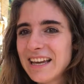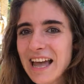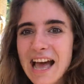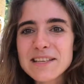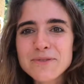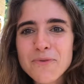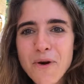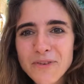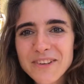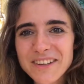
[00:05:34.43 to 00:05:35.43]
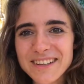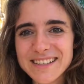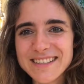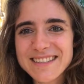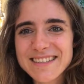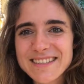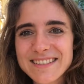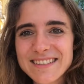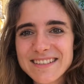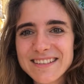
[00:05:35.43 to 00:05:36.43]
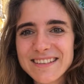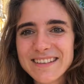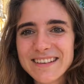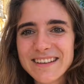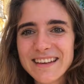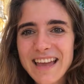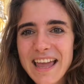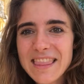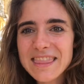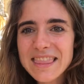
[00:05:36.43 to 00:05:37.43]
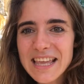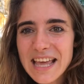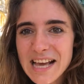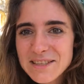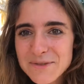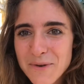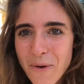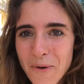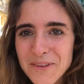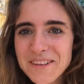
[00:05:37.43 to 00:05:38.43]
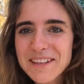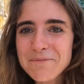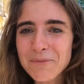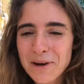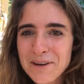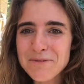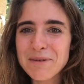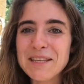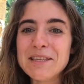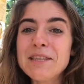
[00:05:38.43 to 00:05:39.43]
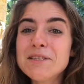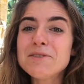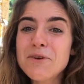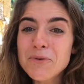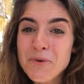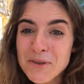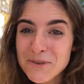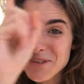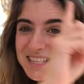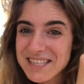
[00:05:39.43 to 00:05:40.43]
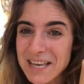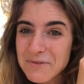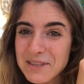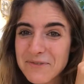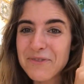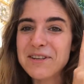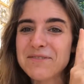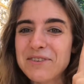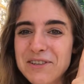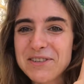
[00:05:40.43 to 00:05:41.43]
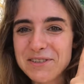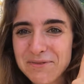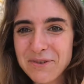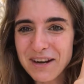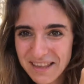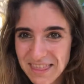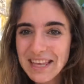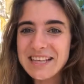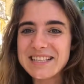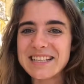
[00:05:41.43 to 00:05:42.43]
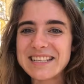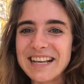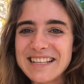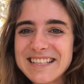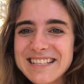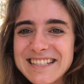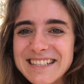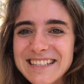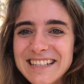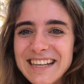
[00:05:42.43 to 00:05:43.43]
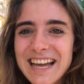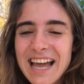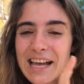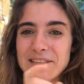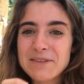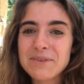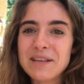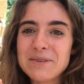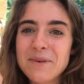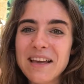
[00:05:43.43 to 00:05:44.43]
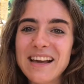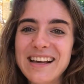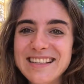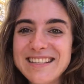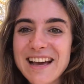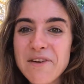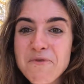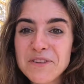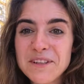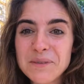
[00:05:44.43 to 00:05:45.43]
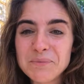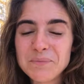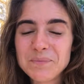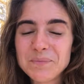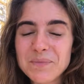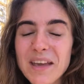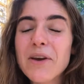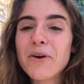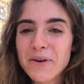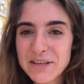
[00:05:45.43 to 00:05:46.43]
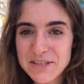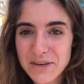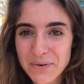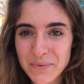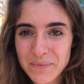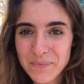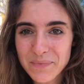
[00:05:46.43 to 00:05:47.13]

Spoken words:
has to honor this. It has to honor that part of me that does not want to succeed with the first version of what I think is success. And so that's why, guys, I want to encourage you